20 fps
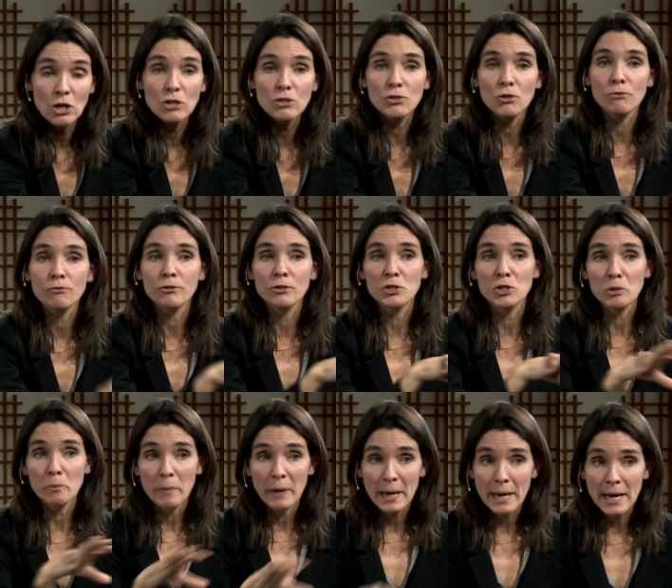So for
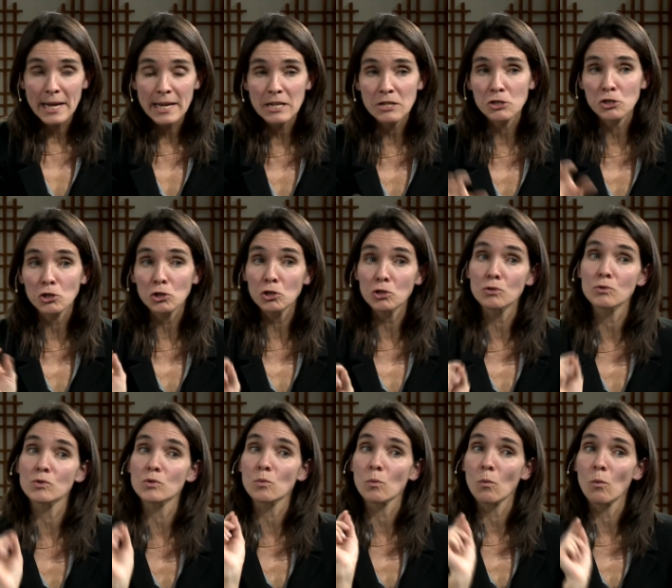Japan to
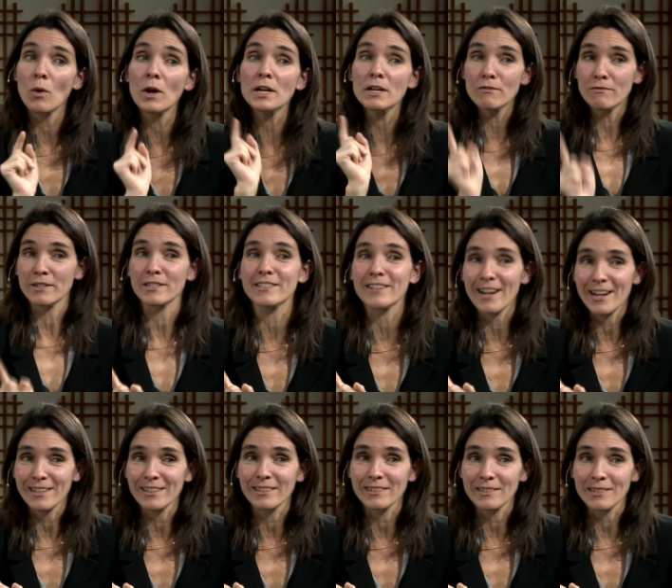lose one of its
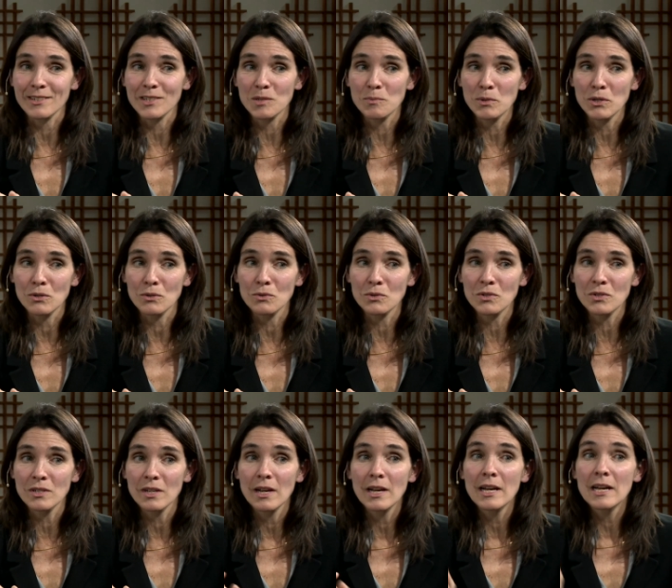island disputes